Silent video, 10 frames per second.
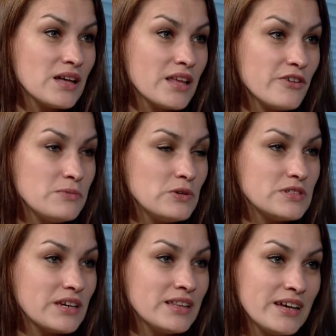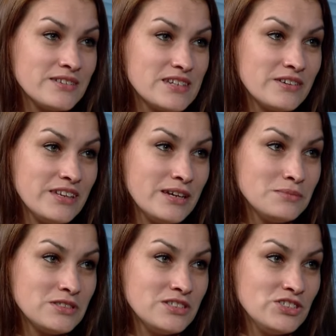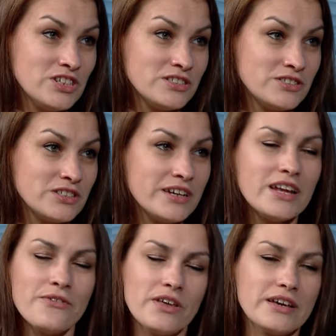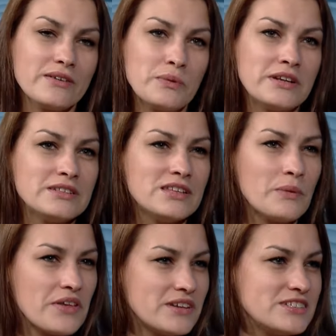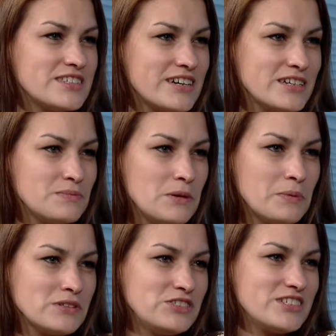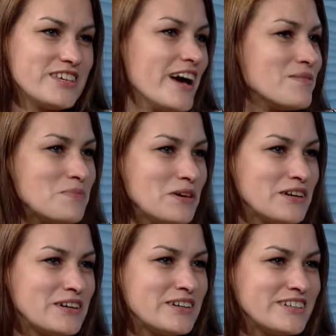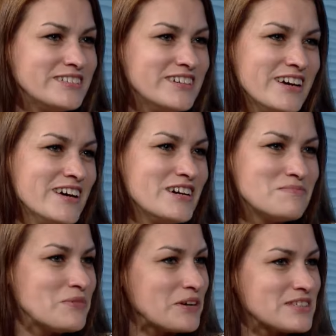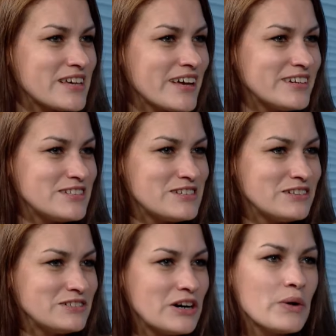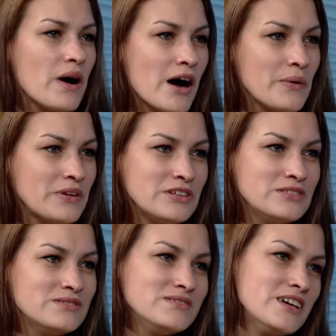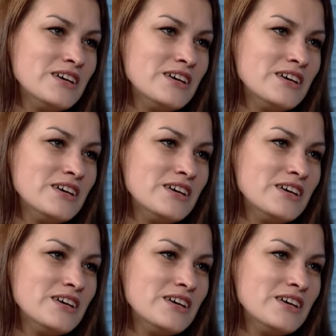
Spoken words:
live music in downtown Hampton in general. And I feel like when the weather is nice, people are just happier and more excited to go out and